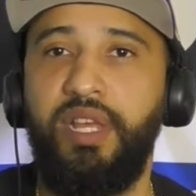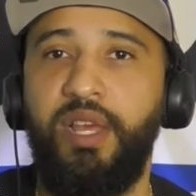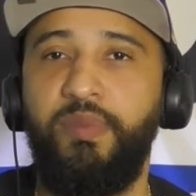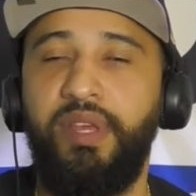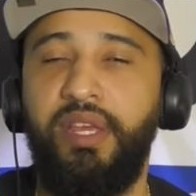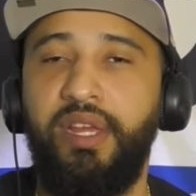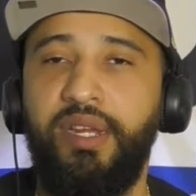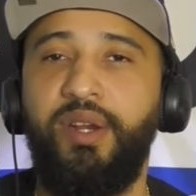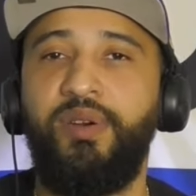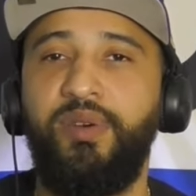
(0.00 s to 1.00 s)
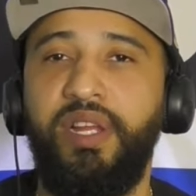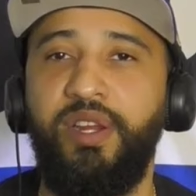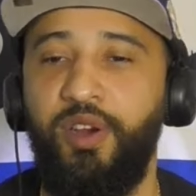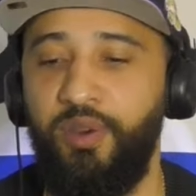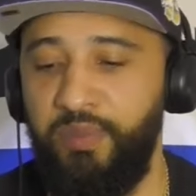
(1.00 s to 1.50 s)
Yeah, I mean here go here
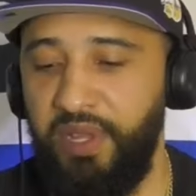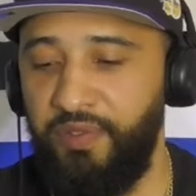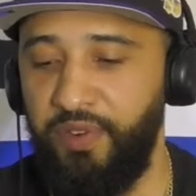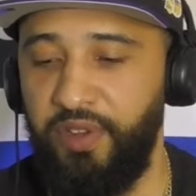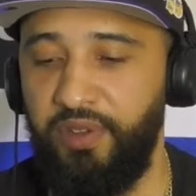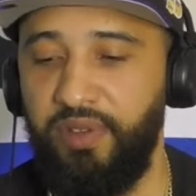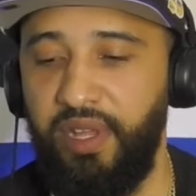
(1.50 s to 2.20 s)
go a beat for you,